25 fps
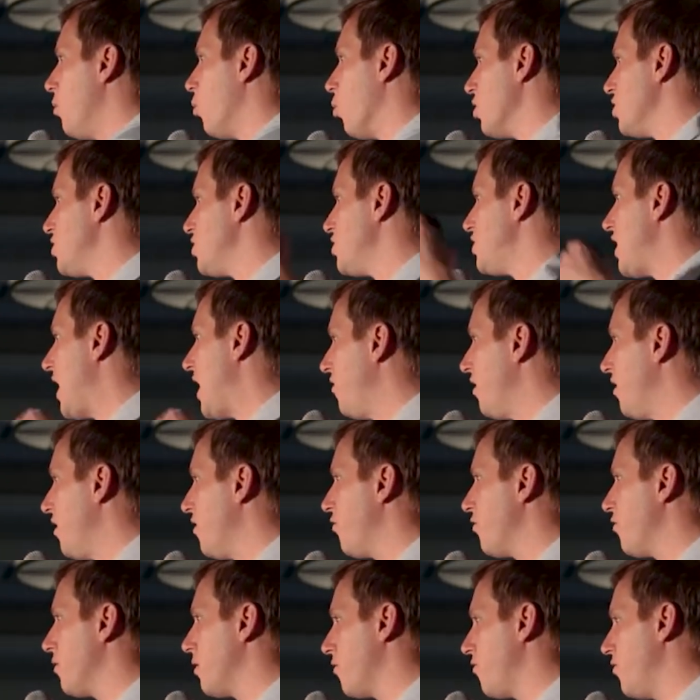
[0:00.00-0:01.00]
We're
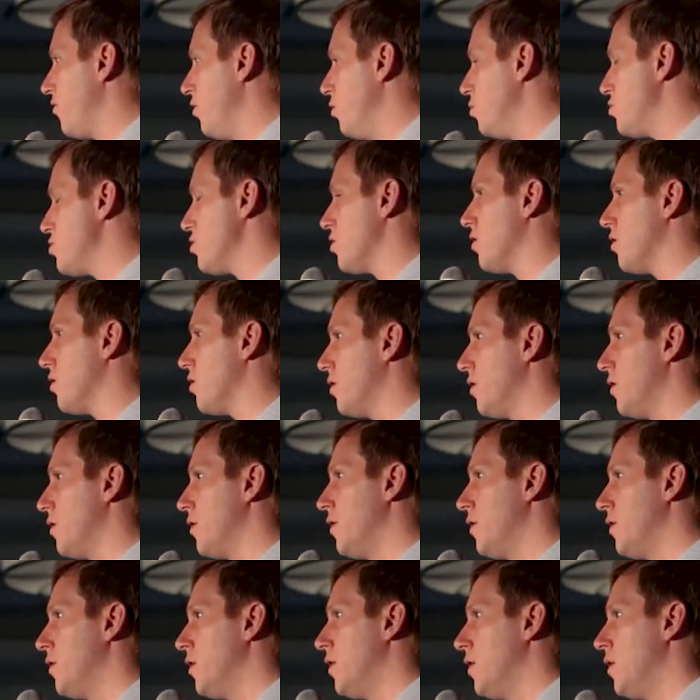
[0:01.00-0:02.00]
saving for the future
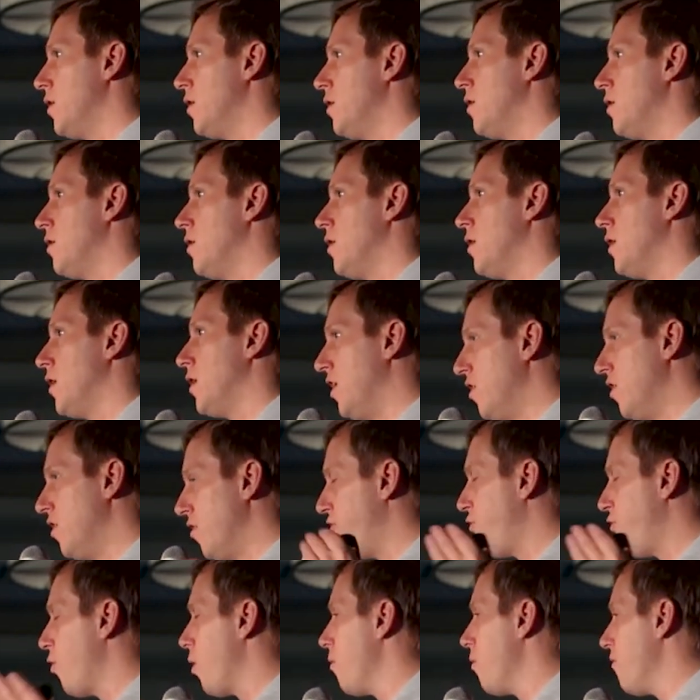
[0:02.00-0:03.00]
in
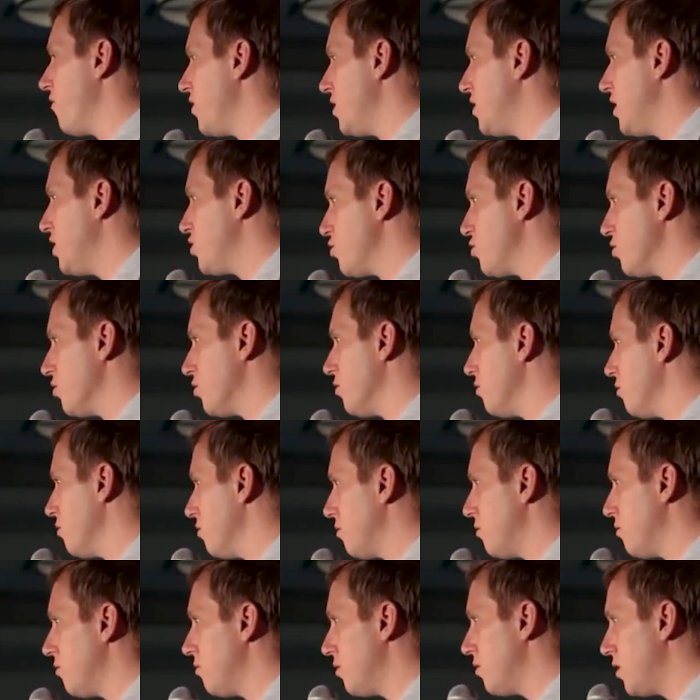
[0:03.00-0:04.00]
the form of a
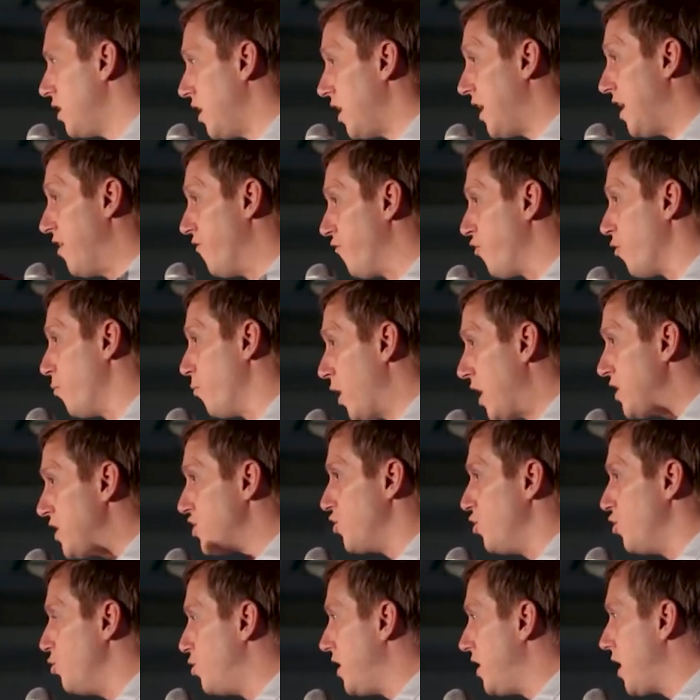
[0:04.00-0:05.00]
digital
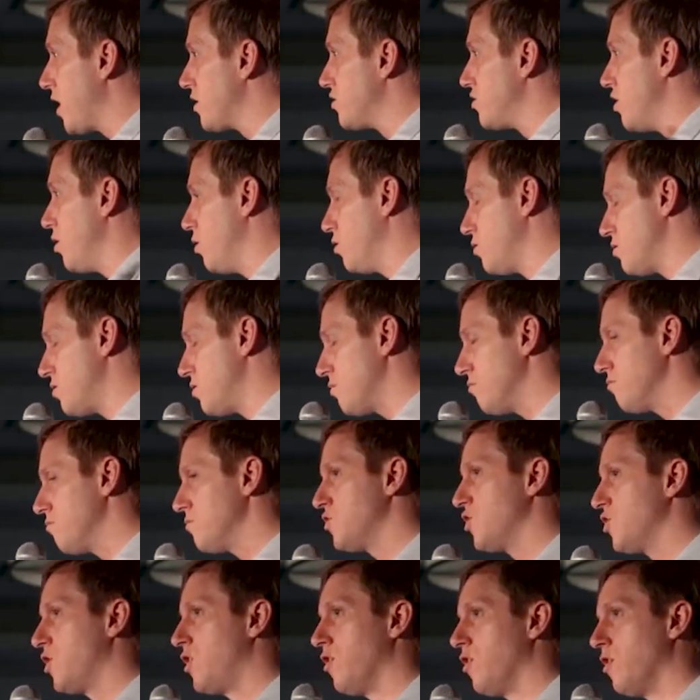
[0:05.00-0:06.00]
information, UTXOs
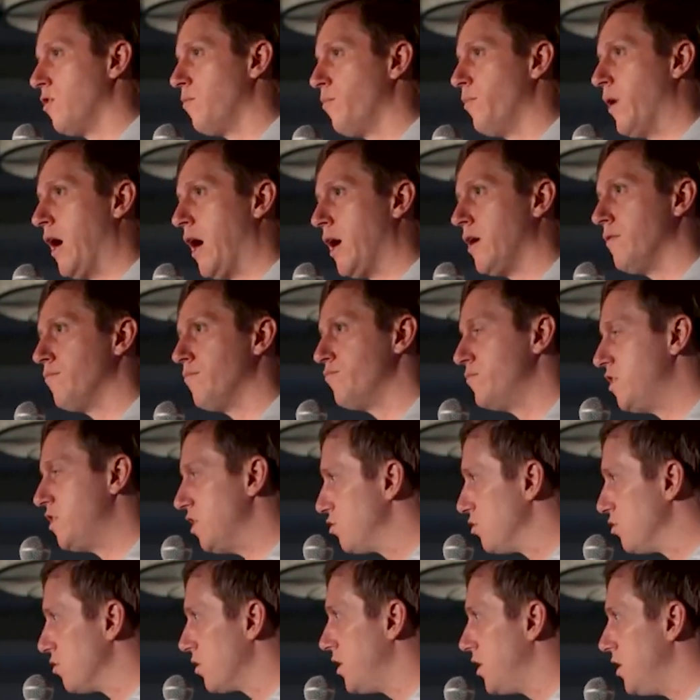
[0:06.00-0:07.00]
secured by
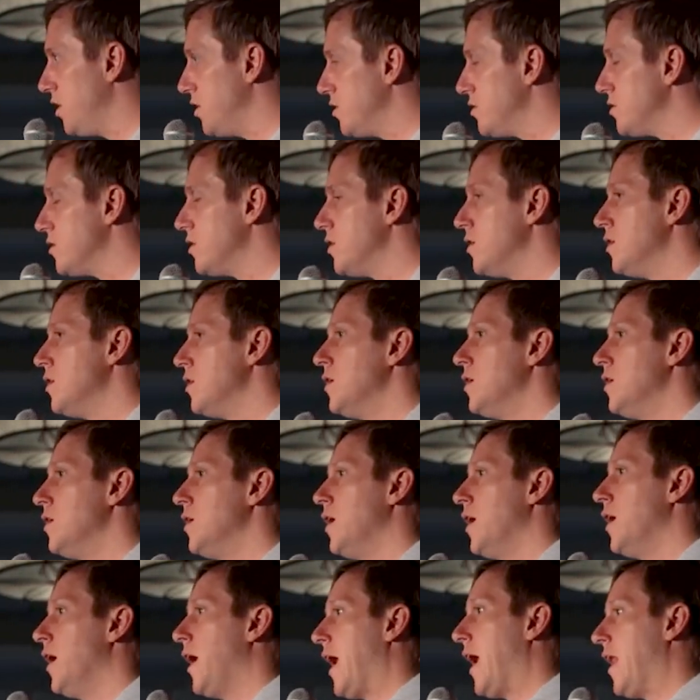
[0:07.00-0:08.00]
digital keys.
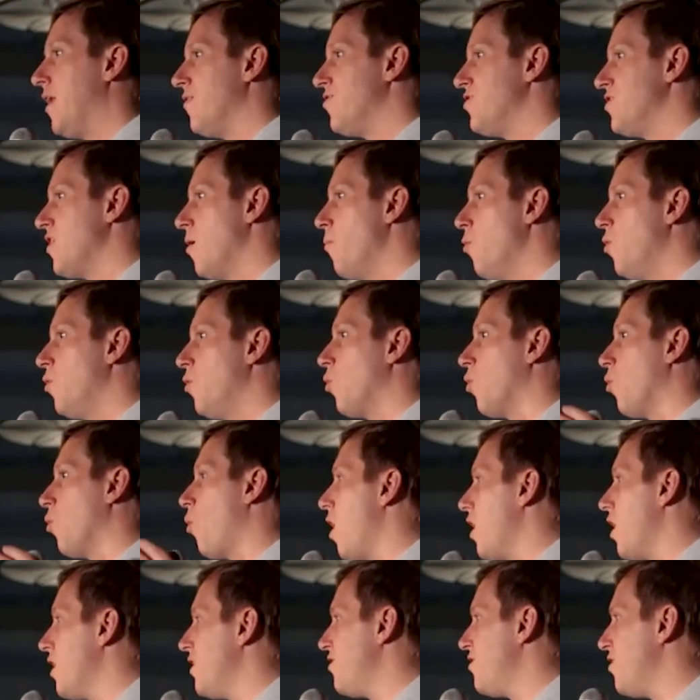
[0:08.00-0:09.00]
And if someone were
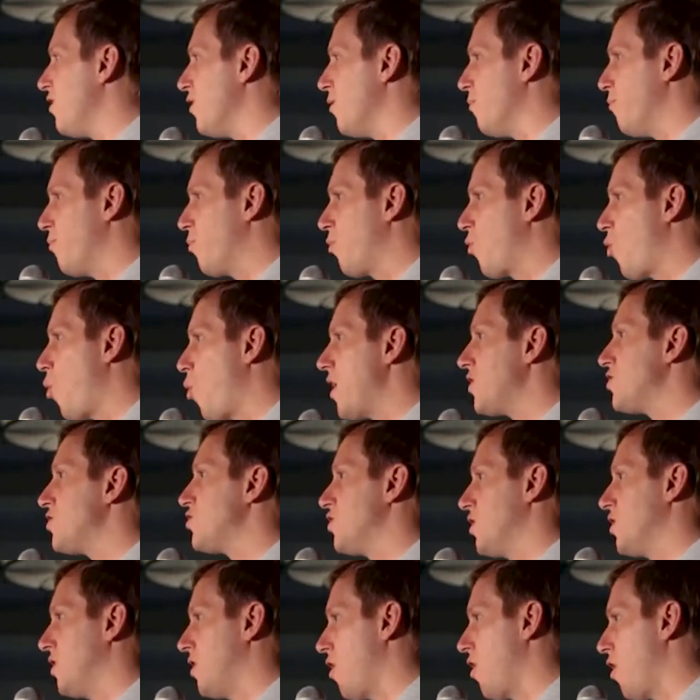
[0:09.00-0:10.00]
wanted to
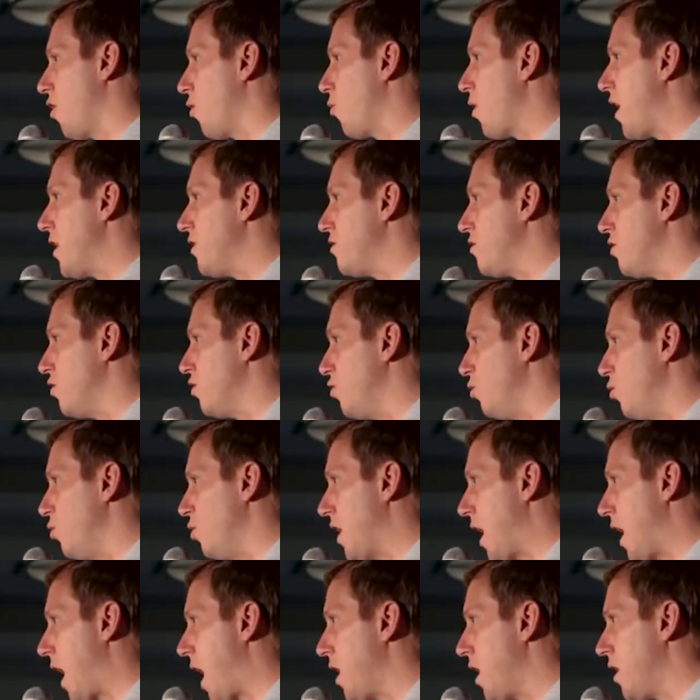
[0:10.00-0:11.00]
question our right to do
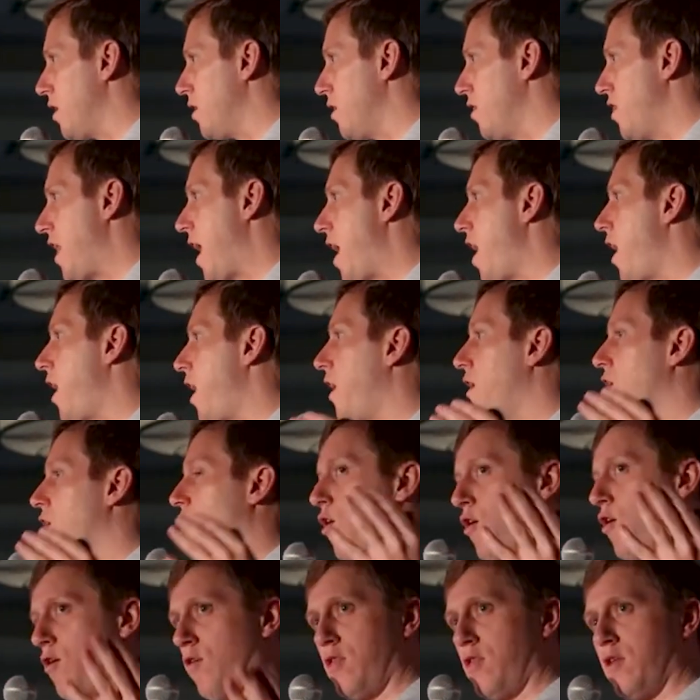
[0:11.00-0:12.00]
that, they
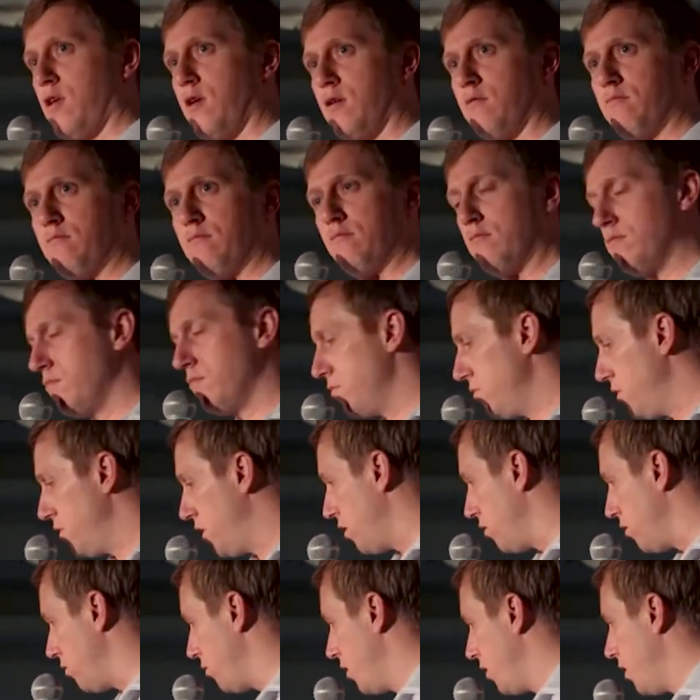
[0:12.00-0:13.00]
are the,
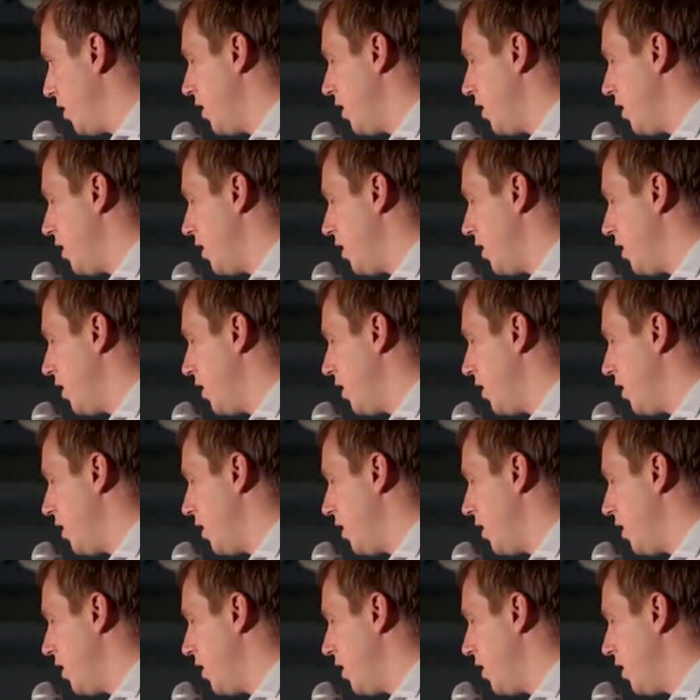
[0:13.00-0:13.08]
you know,